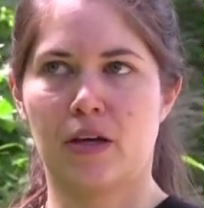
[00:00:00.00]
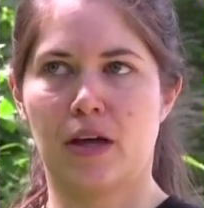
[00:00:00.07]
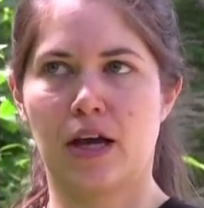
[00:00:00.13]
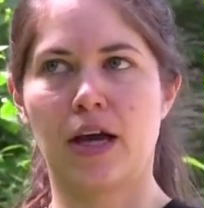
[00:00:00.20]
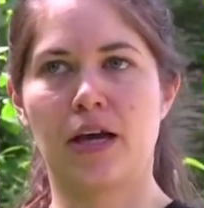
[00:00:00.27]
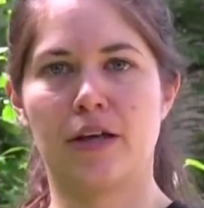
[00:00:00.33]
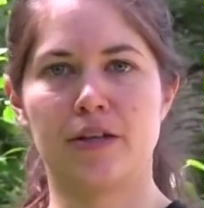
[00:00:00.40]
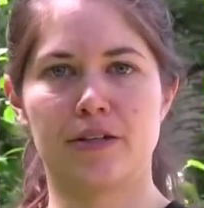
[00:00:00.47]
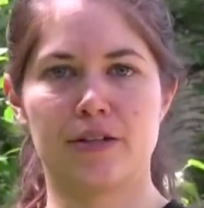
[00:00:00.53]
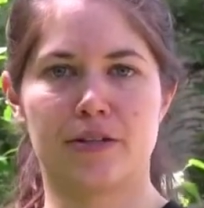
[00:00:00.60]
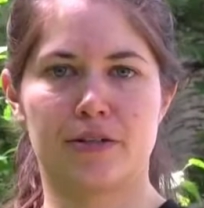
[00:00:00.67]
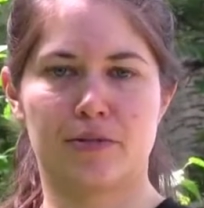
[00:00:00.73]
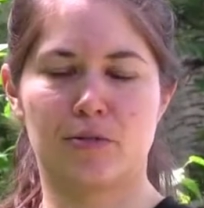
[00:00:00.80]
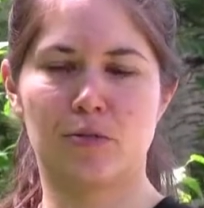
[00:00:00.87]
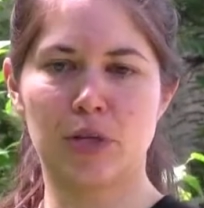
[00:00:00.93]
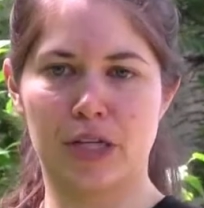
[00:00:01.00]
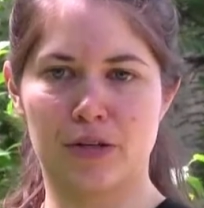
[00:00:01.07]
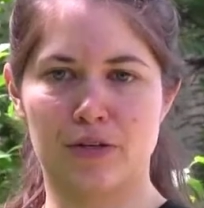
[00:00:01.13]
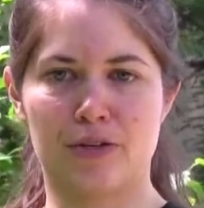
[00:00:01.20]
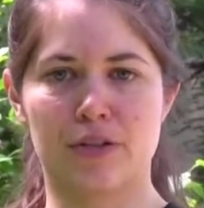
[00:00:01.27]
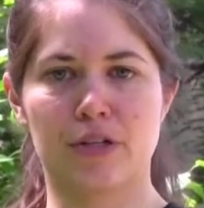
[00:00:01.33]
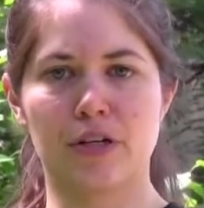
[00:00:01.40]
And we
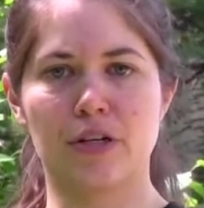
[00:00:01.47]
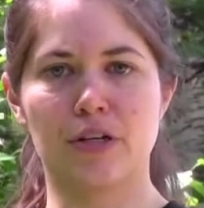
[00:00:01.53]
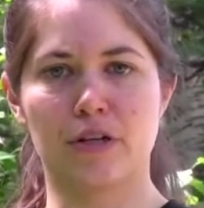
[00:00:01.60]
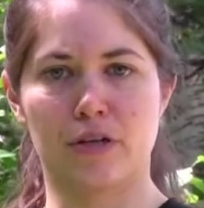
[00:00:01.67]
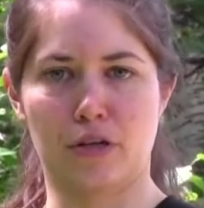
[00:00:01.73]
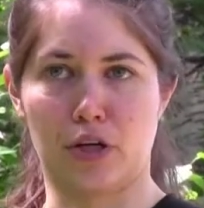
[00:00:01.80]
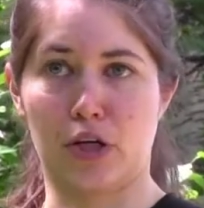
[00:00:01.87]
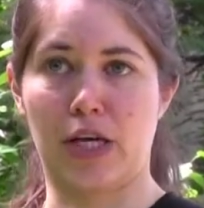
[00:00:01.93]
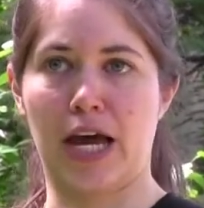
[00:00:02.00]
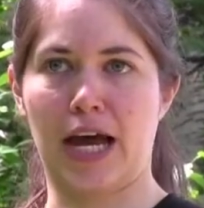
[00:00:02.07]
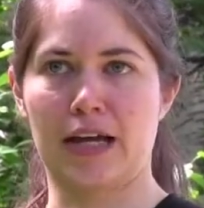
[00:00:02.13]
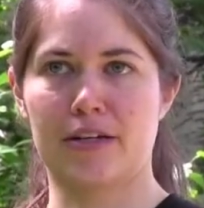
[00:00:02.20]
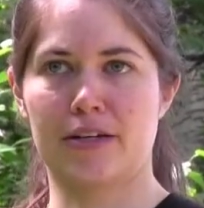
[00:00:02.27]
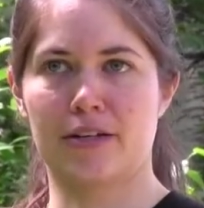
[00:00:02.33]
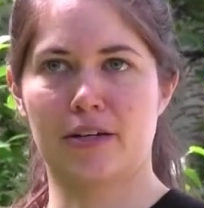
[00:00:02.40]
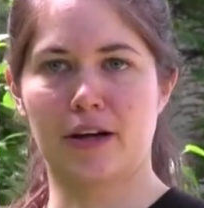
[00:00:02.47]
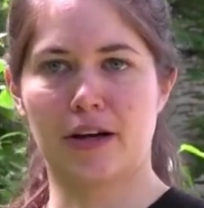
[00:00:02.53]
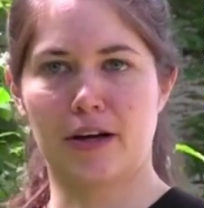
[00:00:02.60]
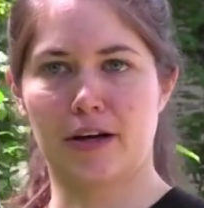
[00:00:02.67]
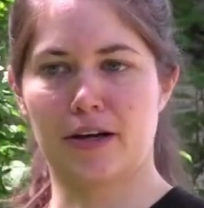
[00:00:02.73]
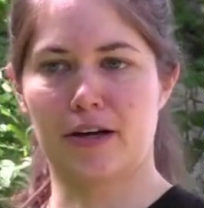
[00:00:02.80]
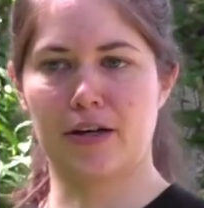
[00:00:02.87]
could still look at
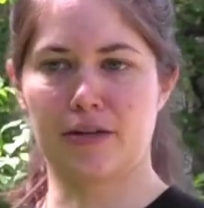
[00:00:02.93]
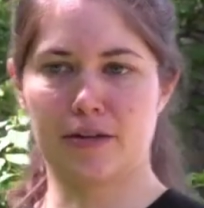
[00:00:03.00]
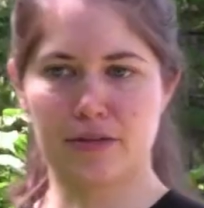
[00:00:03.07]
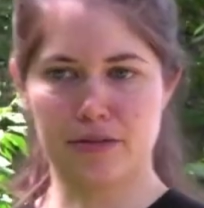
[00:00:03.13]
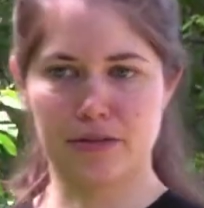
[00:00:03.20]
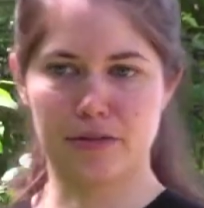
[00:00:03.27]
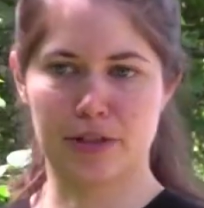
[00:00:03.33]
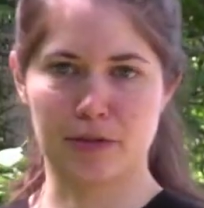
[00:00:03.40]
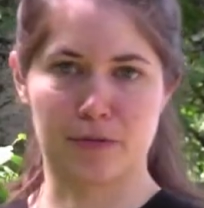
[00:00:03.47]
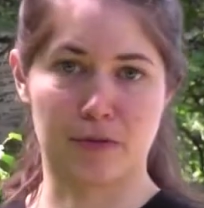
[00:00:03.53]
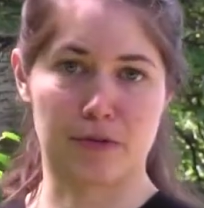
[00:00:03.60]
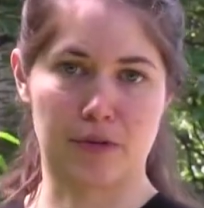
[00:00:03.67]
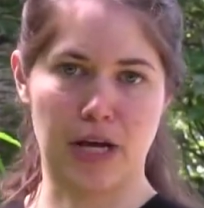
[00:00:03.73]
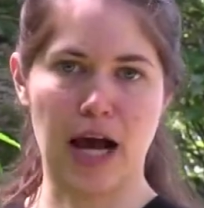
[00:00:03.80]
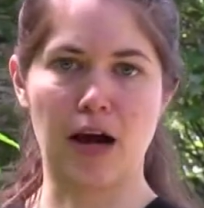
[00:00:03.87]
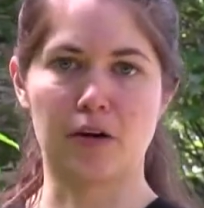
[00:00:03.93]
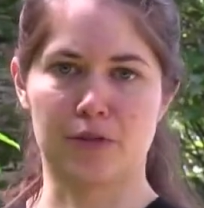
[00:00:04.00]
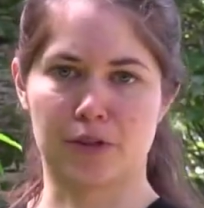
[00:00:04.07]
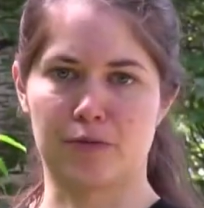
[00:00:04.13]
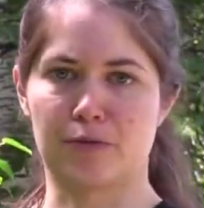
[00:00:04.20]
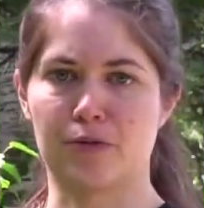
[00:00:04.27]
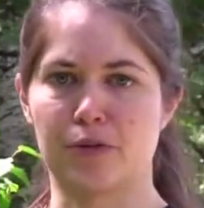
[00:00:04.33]
how
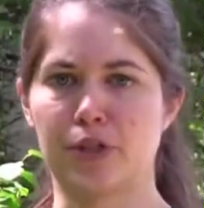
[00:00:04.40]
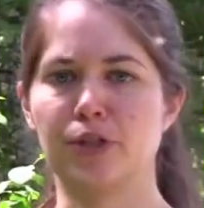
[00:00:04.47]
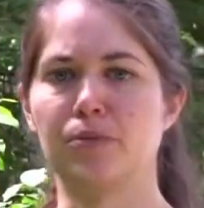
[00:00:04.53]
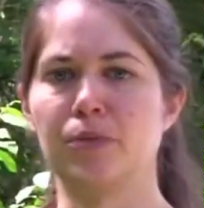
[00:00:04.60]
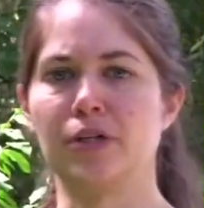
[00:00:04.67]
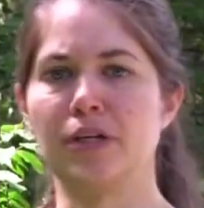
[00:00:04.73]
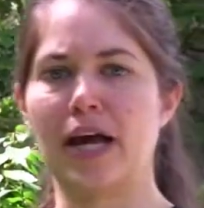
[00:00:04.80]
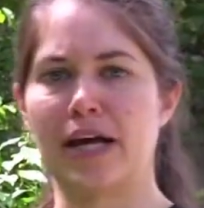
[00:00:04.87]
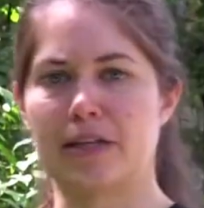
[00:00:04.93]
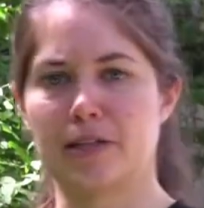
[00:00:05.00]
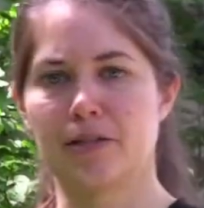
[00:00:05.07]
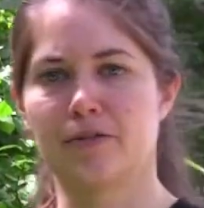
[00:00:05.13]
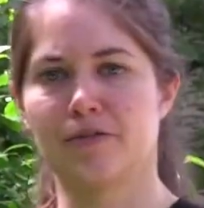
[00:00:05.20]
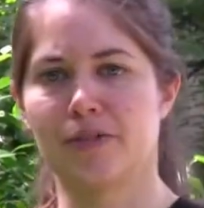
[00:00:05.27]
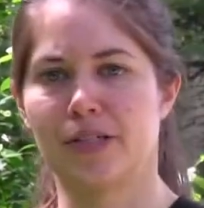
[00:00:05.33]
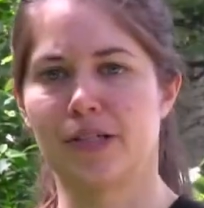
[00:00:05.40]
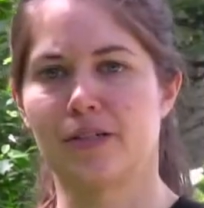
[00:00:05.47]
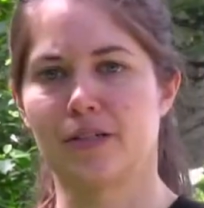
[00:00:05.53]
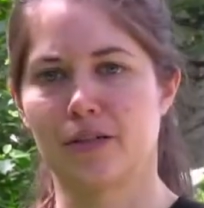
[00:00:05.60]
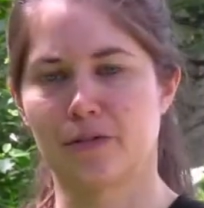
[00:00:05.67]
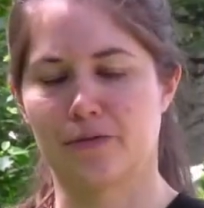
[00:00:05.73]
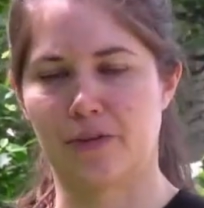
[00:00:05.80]
different human
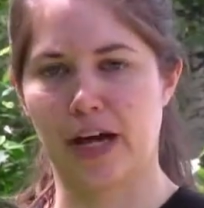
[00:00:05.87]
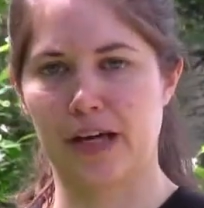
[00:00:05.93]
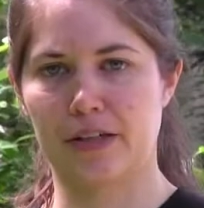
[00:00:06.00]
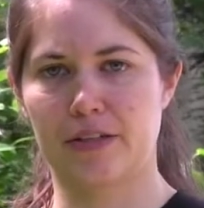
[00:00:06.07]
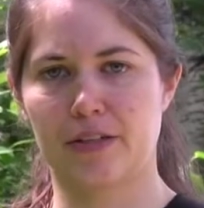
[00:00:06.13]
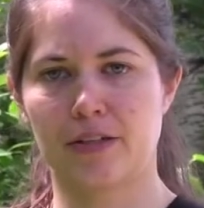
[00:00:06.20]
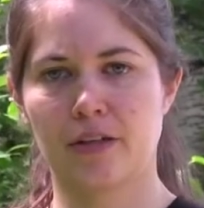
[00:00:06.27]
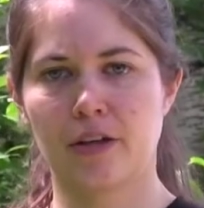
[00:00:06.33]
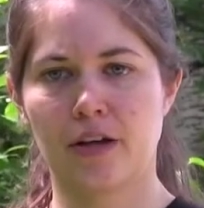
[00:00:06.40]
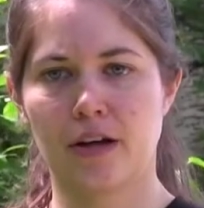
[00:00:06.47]
activities affect